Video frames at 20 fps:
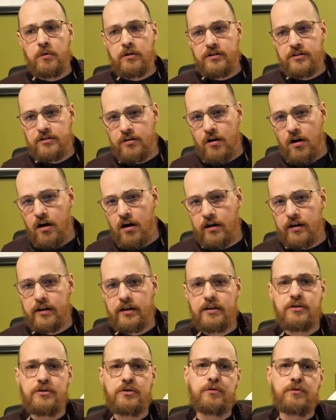what song
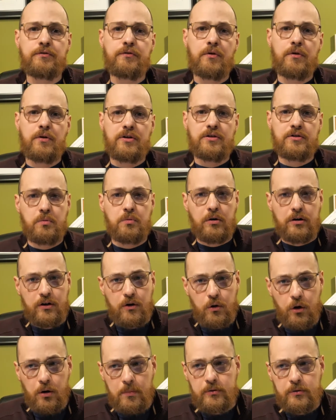can do for us, what
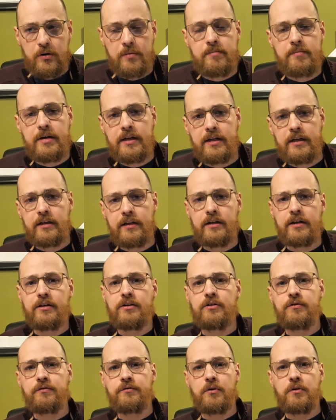corporate meeting
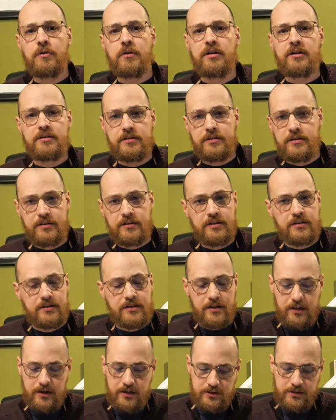can do for us. This is
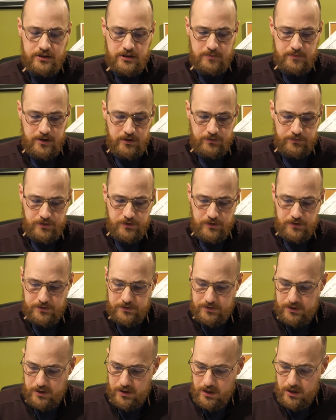an instrumental
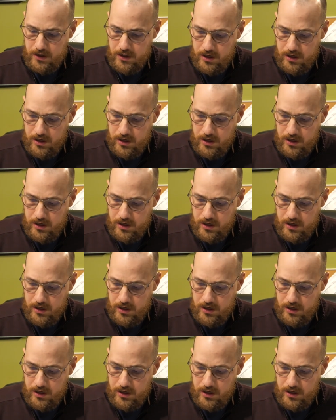verse.